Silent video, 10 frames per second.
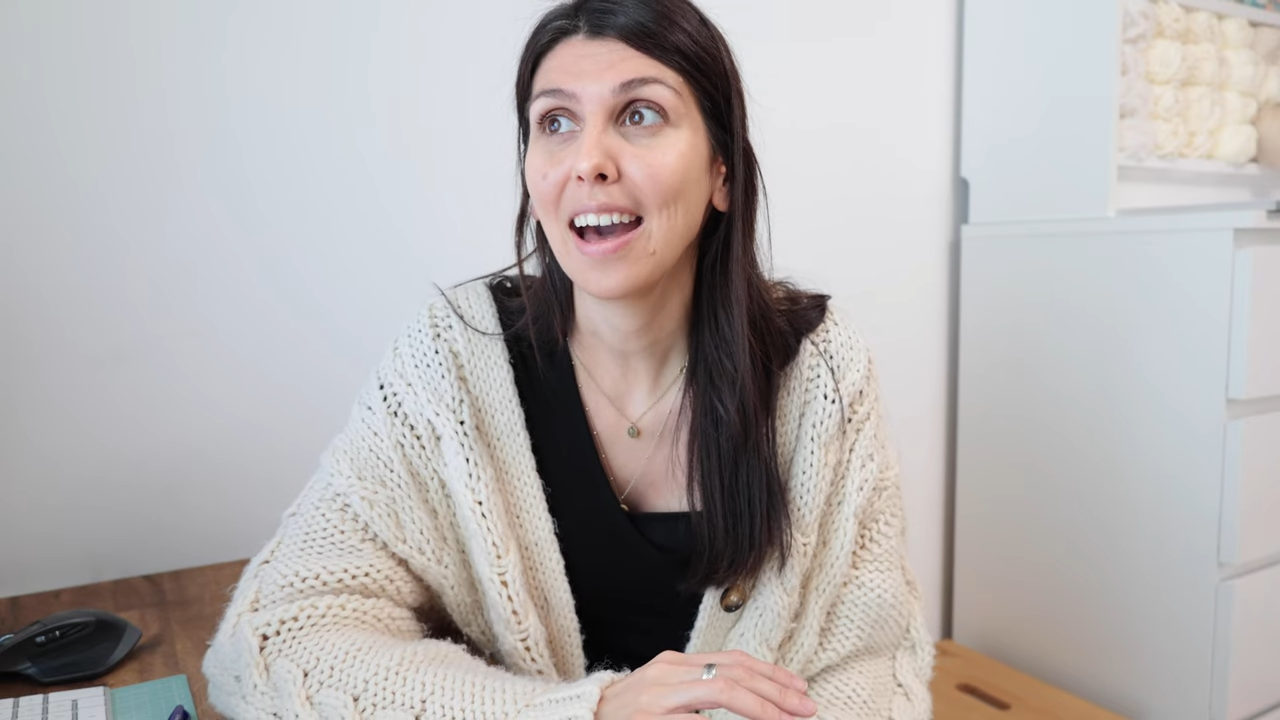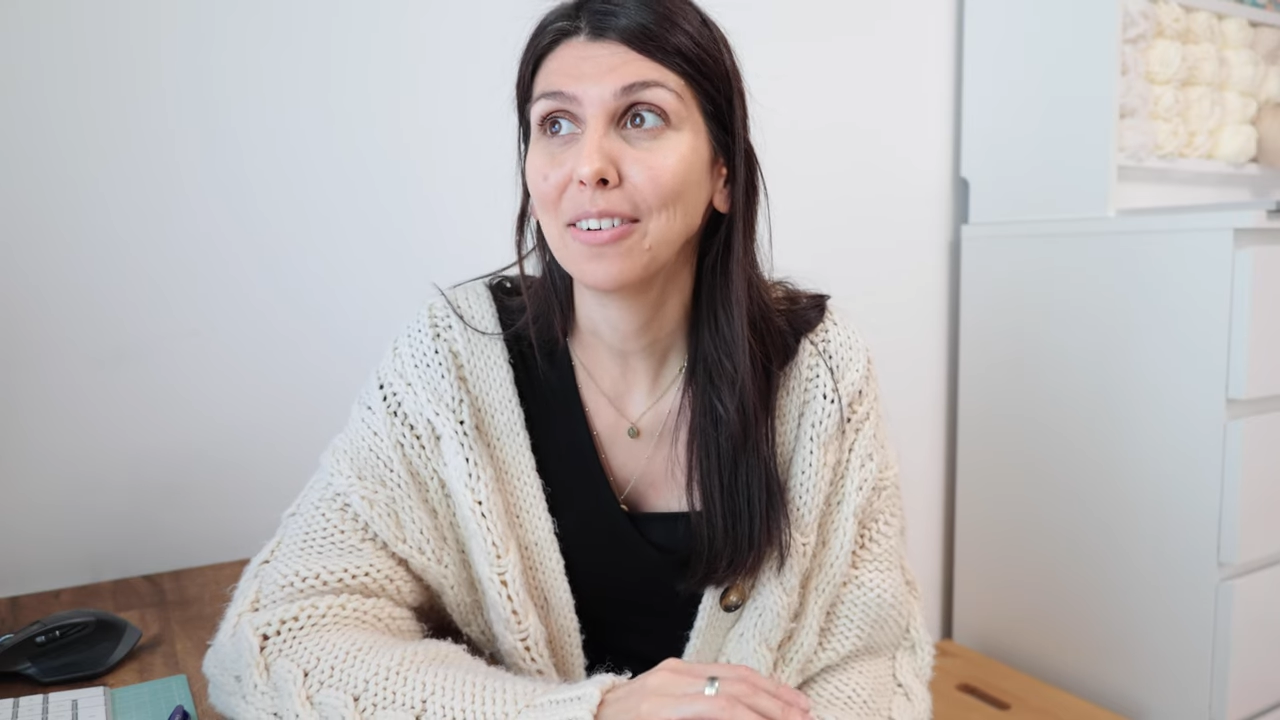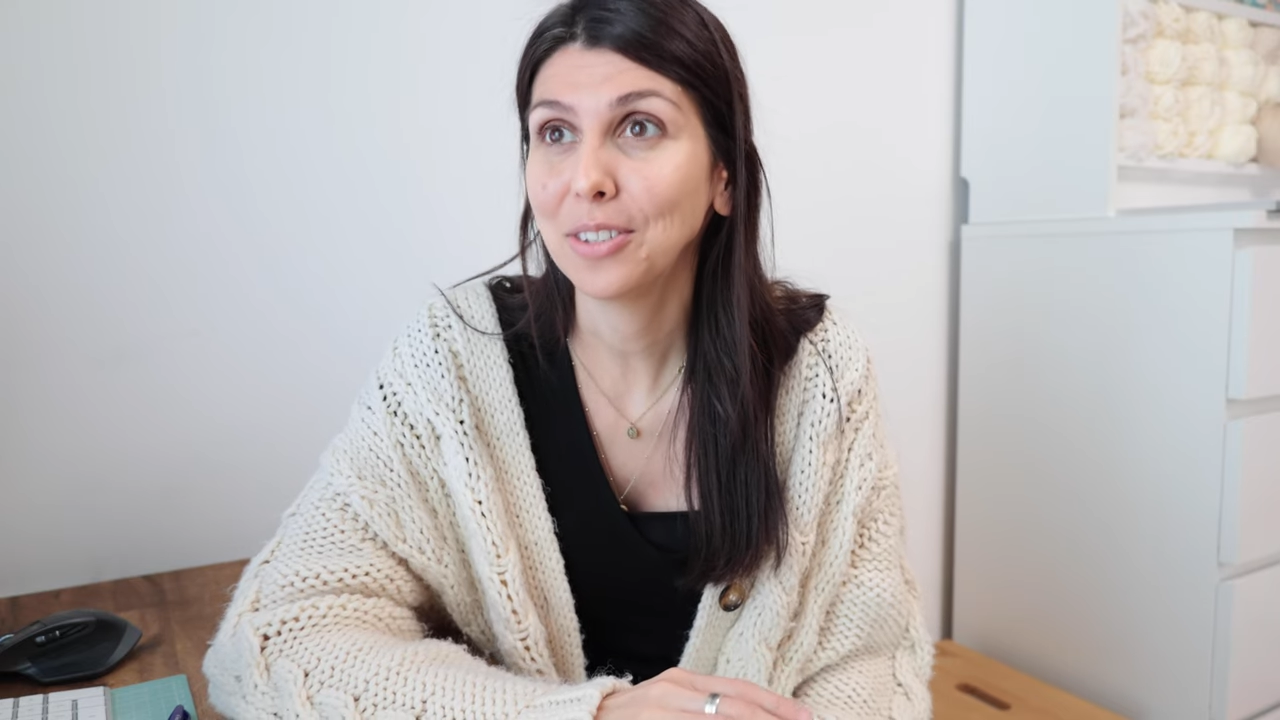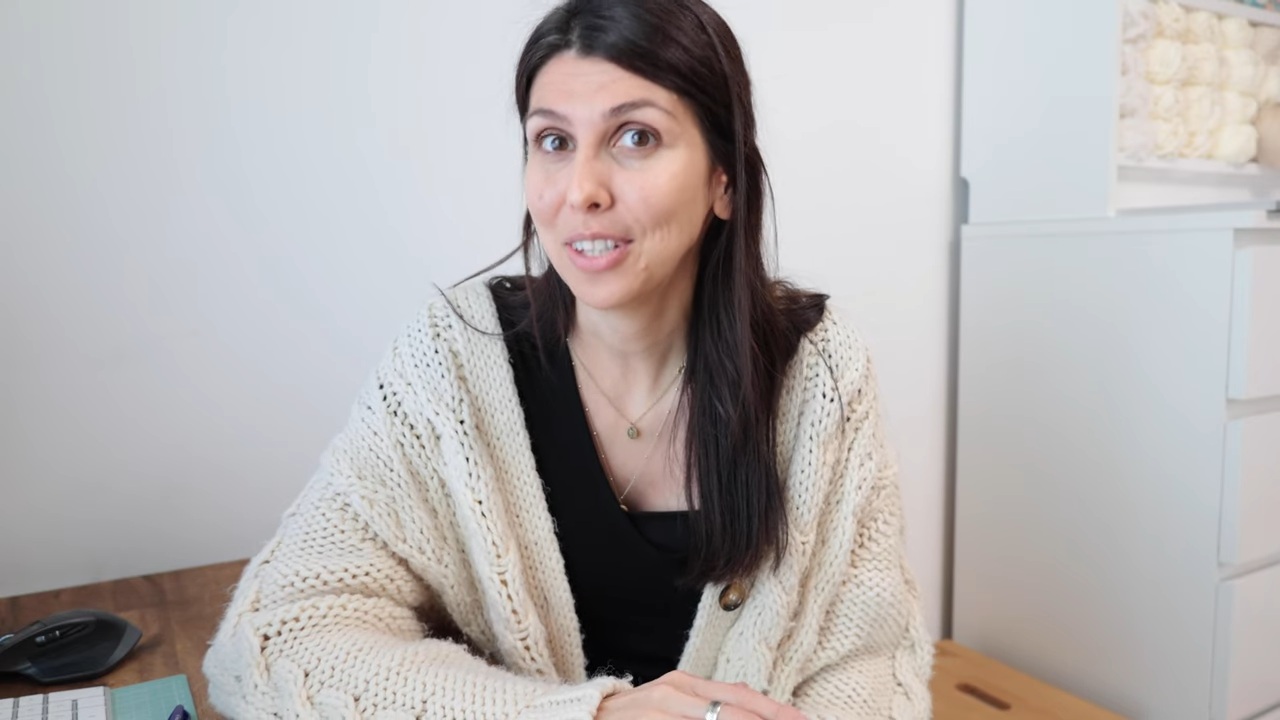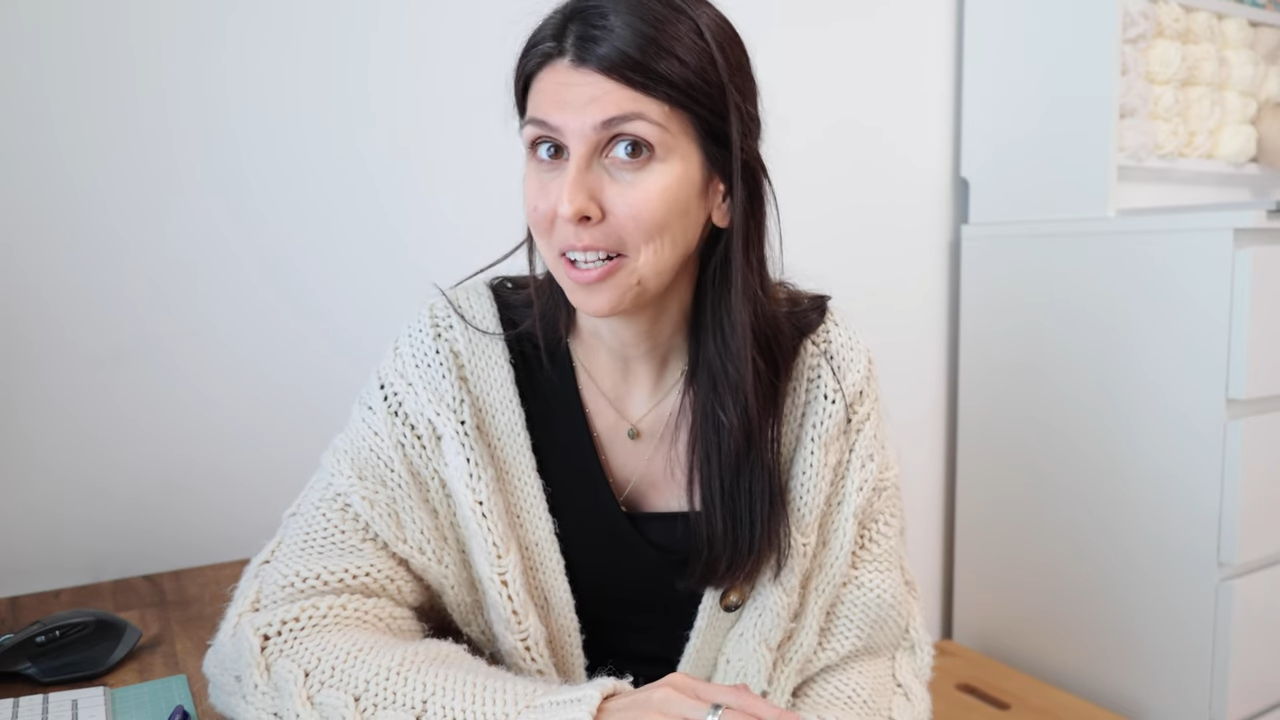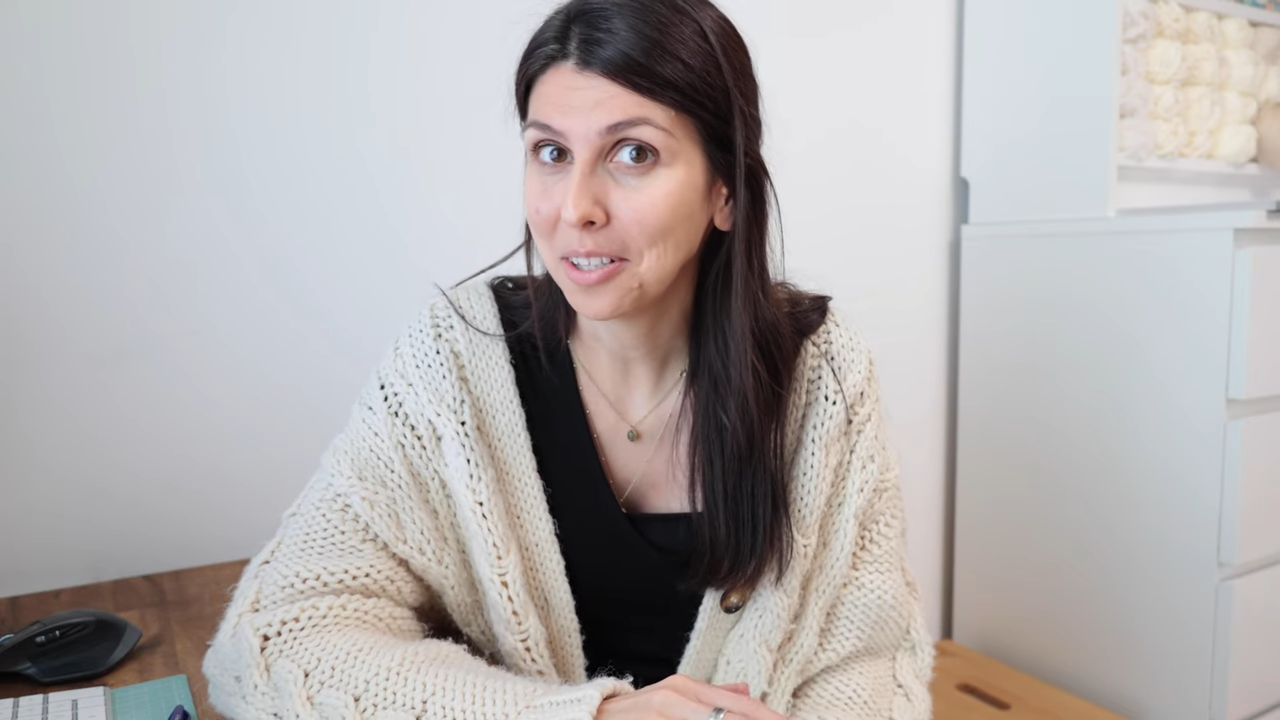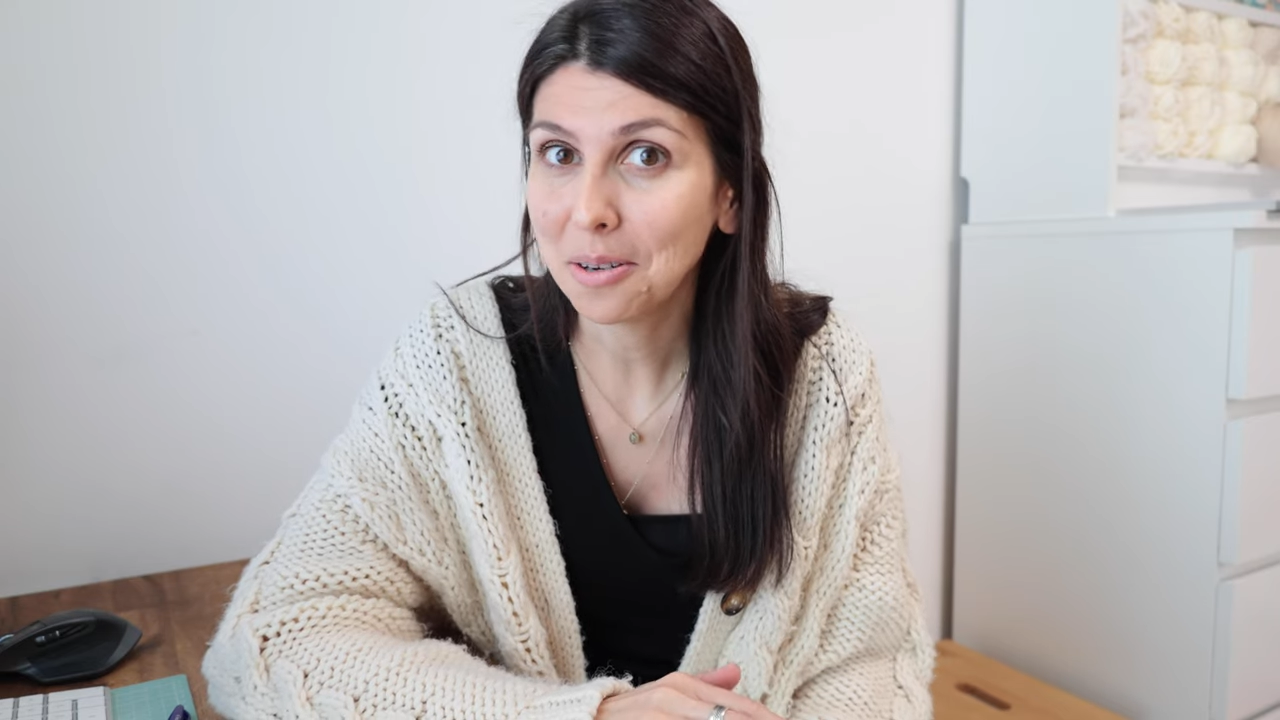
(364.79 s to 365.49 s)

have to tell